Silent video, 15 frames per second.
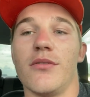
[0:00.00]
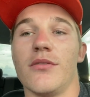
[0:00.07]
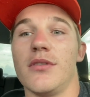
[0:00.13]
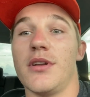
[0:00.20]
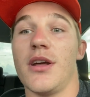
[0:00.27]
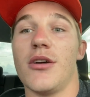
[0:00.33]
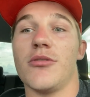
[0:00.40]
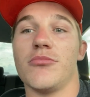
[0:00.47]
you
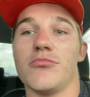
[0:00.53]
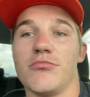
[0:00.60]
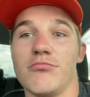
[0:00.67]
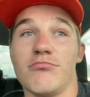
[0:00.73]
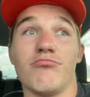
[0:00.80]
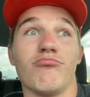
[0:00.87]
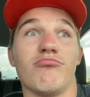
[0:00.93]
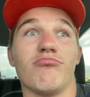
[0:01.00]
know,
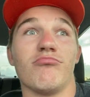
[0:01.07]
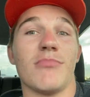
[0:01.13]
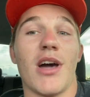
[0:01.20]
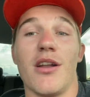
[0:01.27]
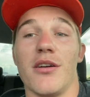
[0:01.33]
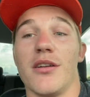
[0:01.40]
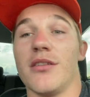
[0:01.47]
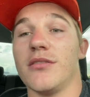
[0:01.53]
I
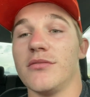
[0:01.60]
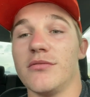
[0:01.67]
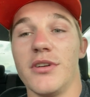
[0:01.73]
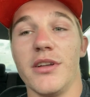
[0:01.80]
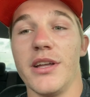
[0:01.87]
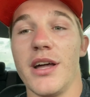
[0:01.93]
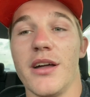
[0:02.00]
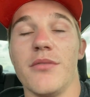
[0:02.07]
don't know,
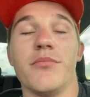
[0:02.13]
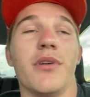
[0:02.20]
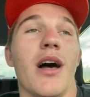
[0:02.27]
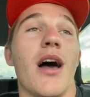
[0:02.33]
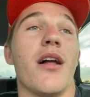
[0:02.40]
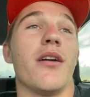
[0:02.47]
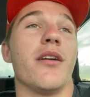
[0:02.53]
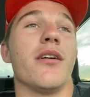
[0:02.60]
really, I,
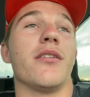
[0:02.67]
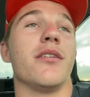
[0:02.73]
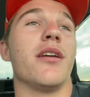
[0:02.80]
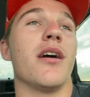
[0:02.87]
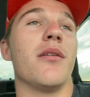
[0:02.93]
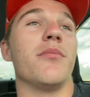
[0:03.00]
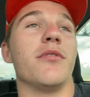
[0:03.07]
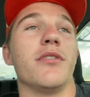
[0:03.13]
I don't know,
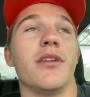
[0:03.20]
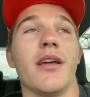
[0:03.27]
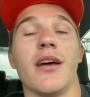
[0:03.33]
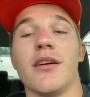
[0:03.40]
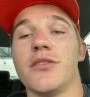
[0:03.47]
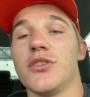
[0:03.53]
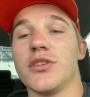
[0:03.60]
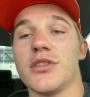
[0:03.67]
yeah, but
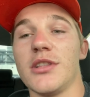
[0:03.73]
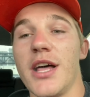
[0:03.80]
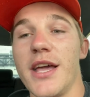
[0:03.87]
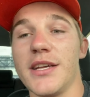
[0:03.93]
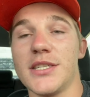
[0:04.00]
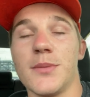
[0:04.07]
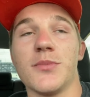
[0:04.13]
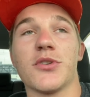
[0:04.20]
yeah, just
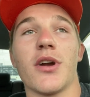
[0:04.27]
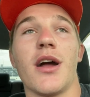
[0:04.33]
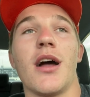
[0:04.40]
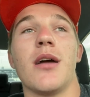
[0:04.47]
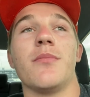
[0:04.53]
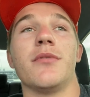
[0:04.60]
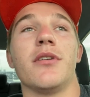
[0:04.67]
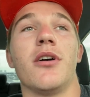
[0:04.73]
like,
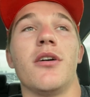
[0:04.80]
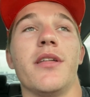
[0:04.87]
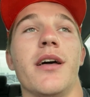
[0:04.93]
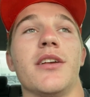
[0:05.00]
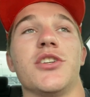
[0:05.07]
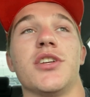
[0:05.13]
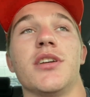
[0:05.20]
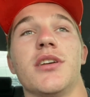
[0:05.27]
subscribe, and all that
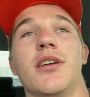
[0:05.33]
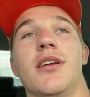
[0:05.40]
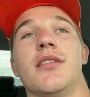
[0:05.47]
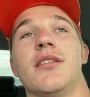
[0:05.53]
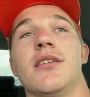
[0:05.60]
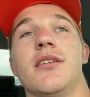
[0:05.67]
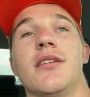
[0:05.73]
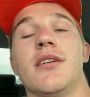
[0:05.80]
shit, and
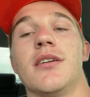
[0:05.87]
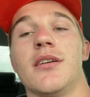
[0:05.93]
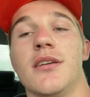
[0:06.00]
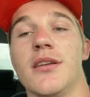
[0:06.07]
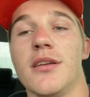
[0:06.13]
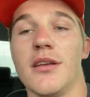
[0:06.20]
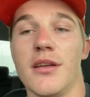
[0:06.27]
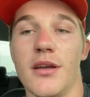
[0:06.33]
then uh,
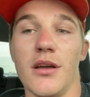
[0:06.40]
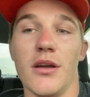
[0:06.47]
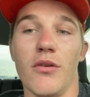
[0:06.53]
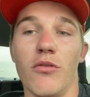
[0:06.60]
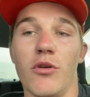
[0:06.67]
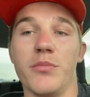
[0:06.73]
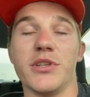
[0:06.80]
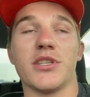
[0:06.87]

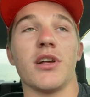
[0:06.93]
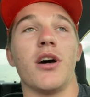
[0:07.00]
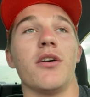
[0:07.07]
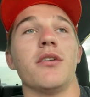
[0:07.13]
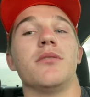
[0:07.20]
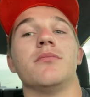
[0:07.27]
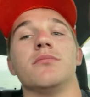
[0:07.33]
we'll be solid.